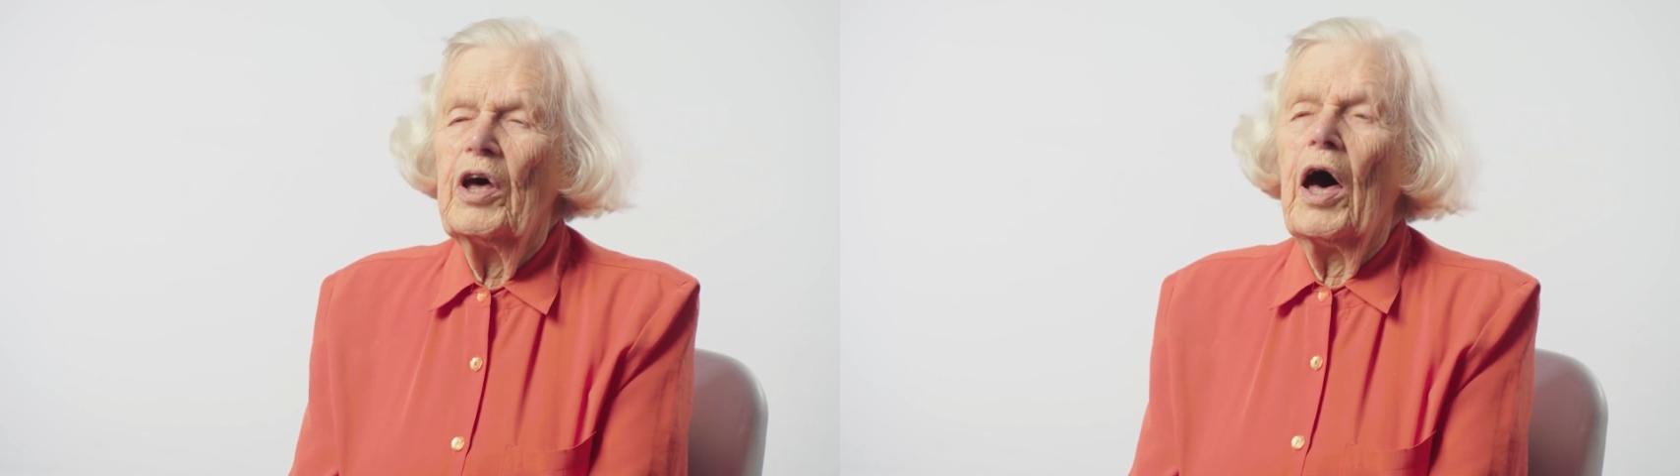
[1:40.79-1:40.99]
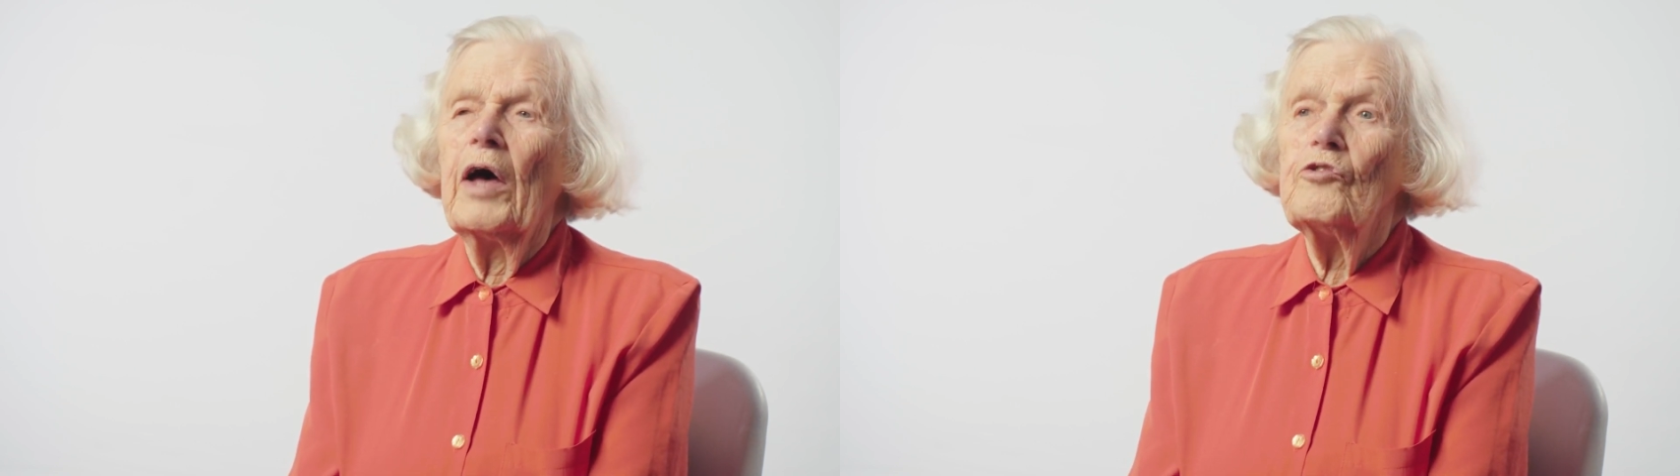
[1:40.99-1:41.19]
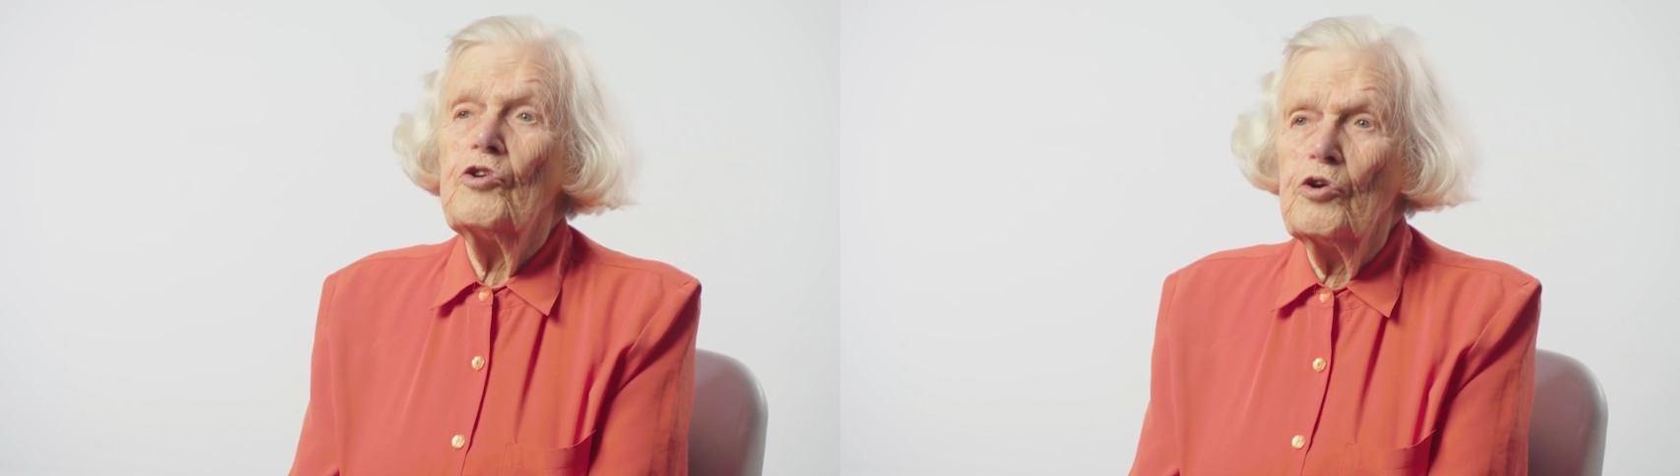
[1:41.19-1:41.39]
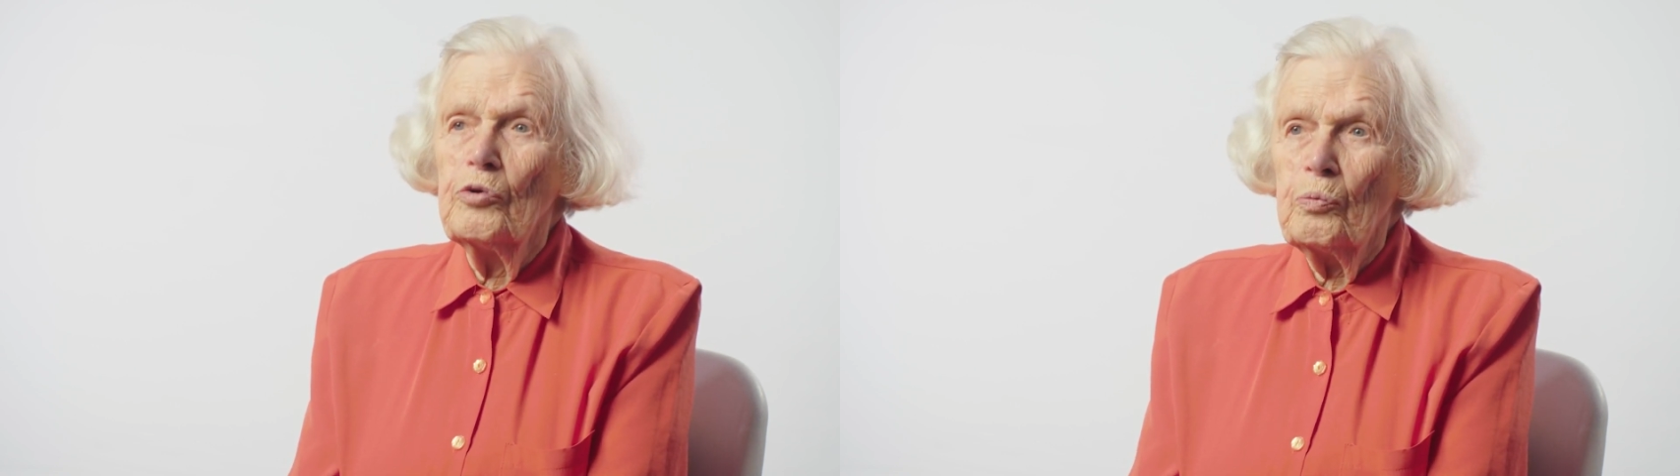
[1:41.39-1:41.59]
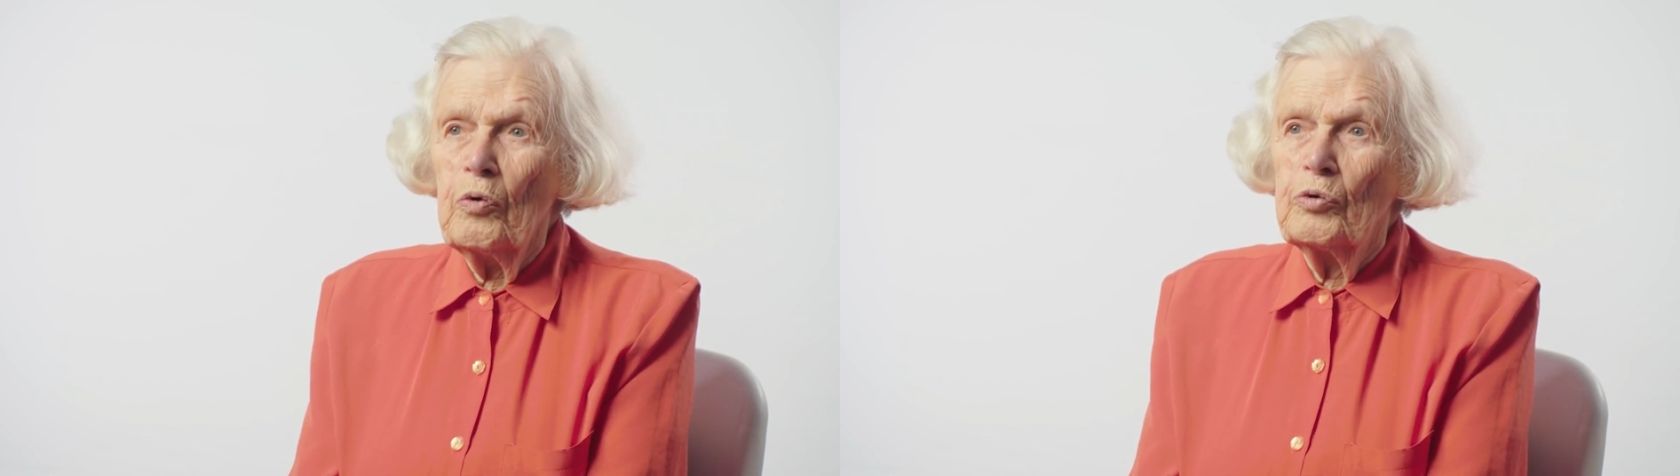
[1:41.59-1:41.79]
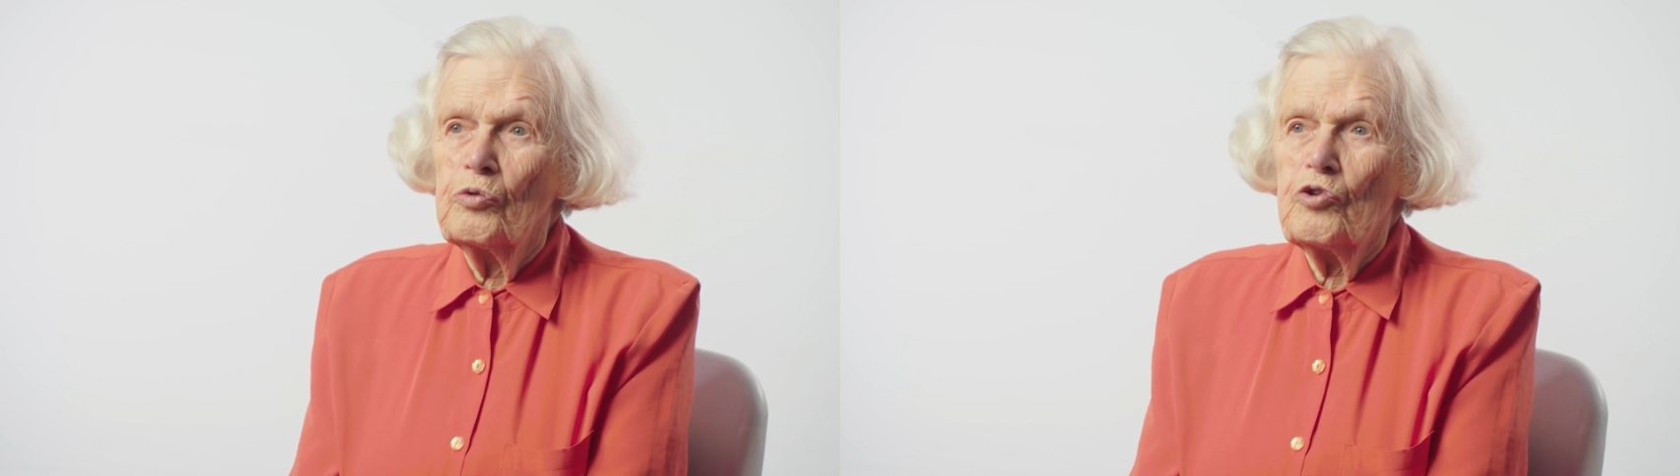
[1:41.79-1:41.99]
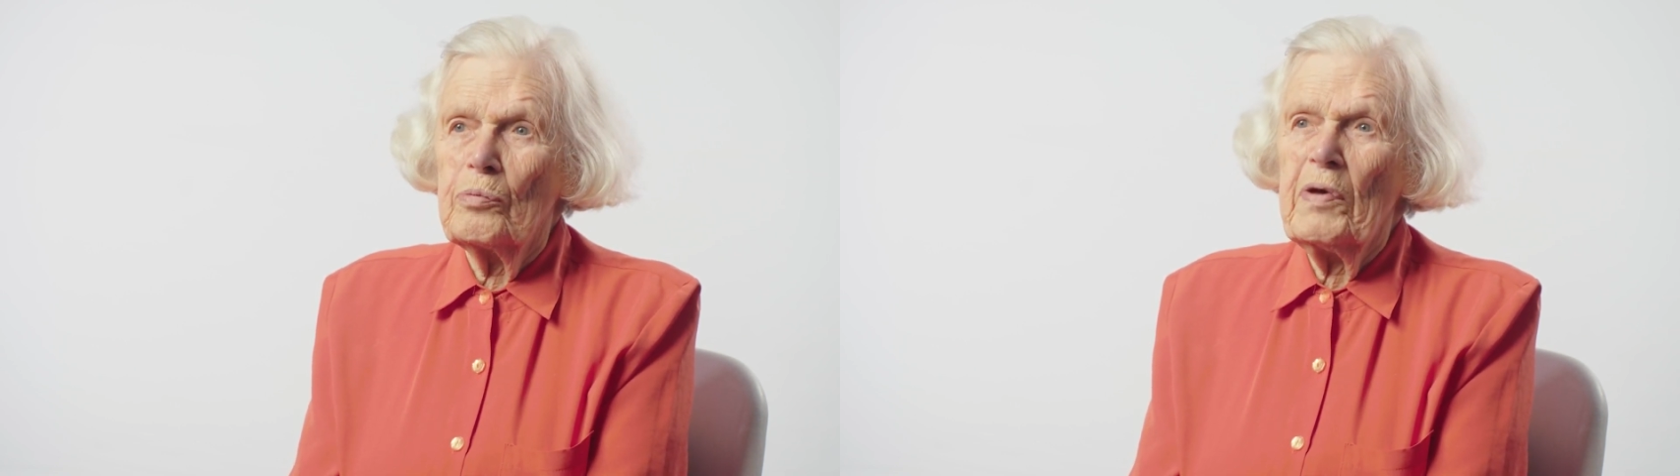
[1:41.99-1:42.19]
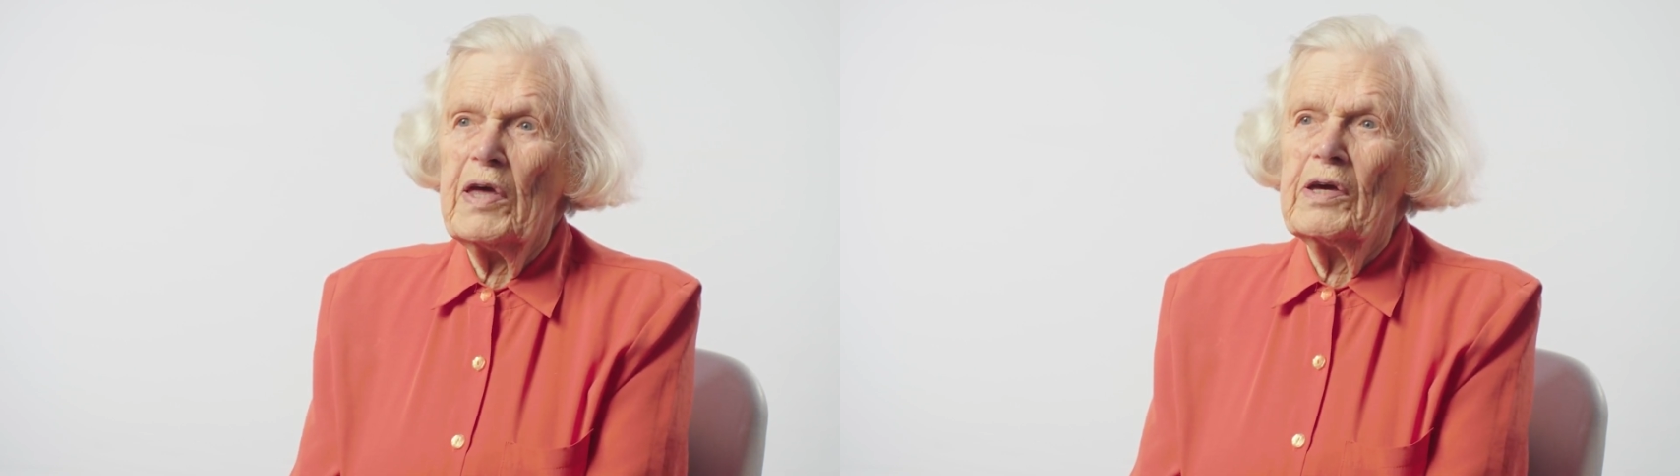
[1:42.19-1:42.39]
a new wound
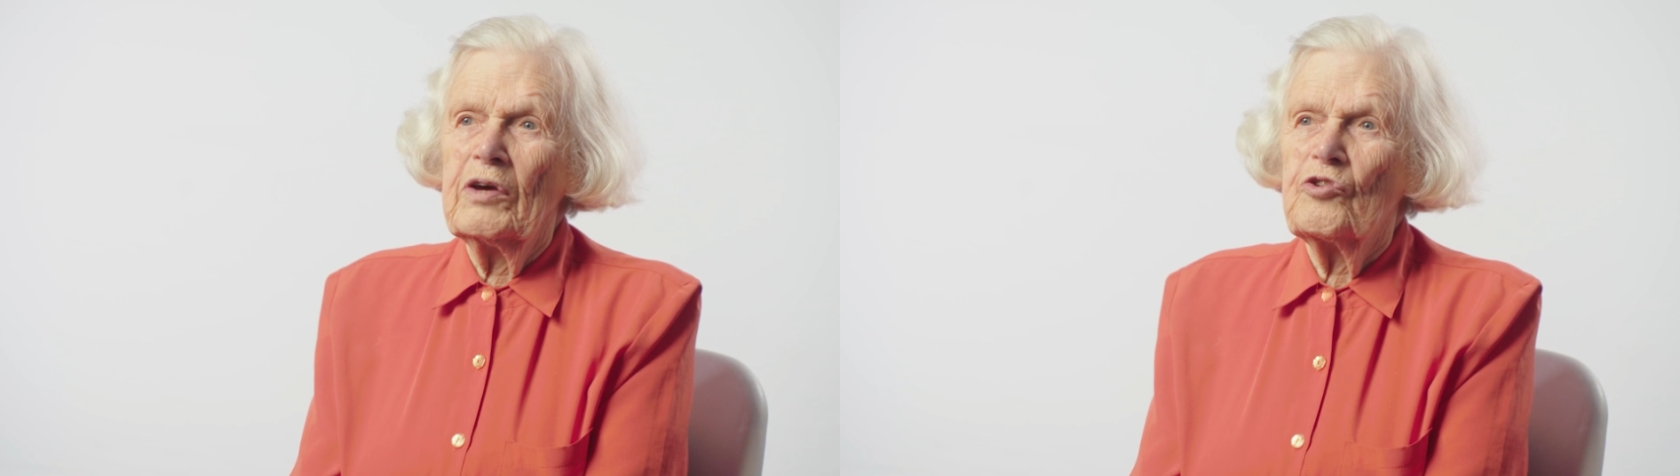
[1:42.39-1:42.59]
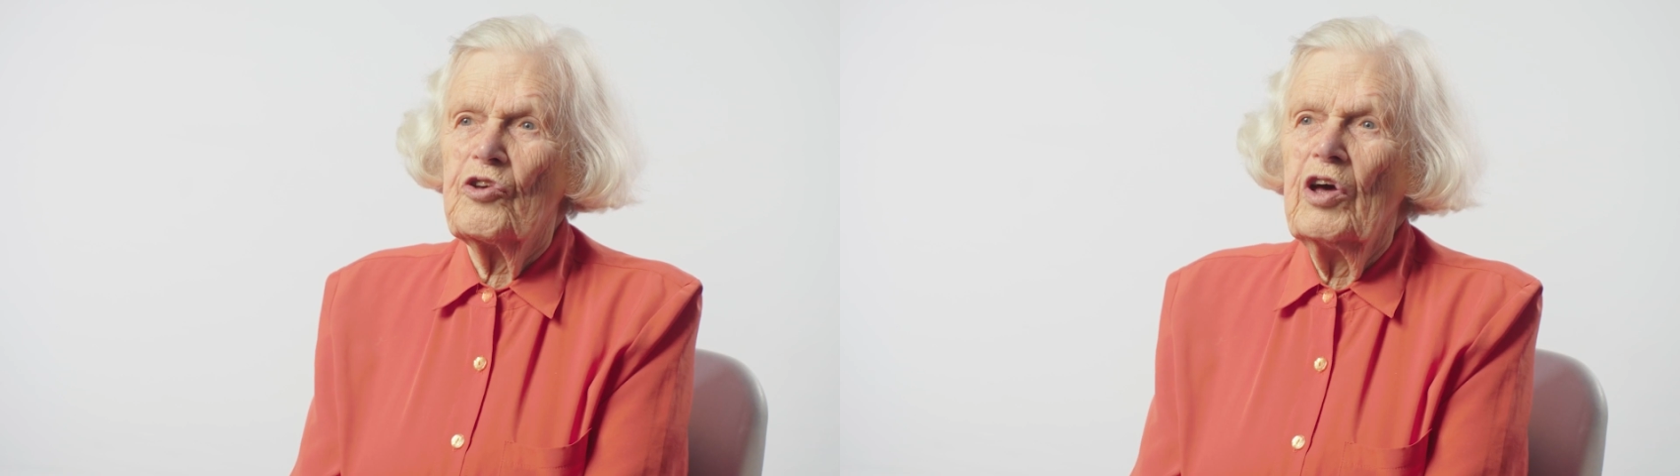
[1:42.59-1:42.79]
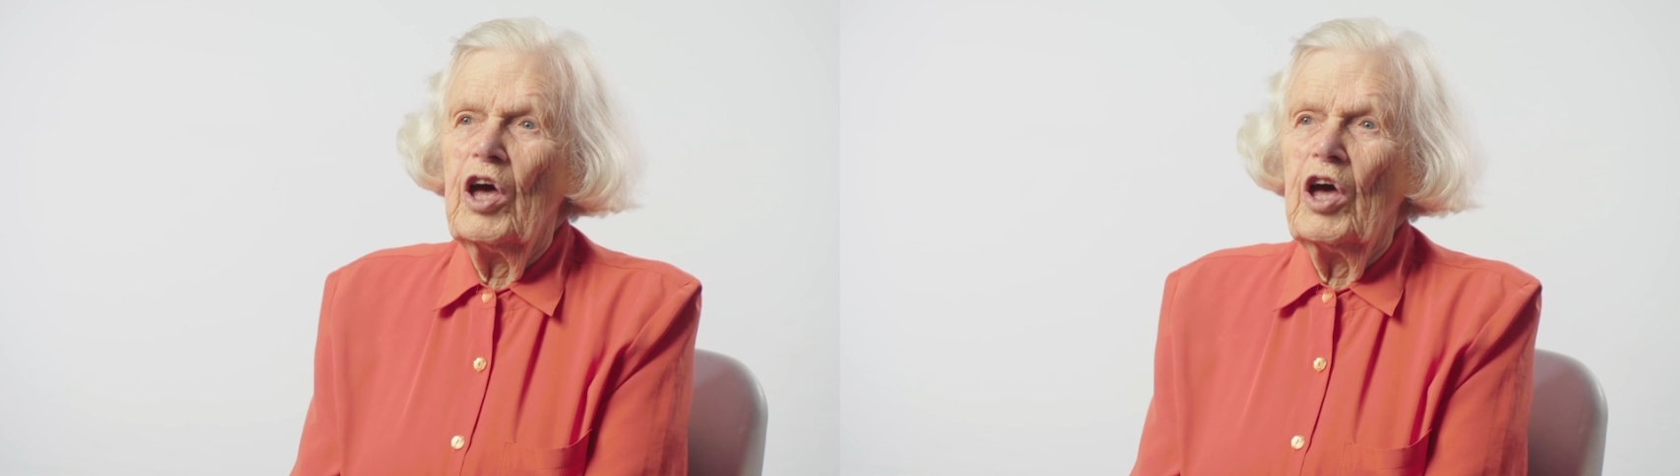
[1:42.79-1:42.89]
appeared.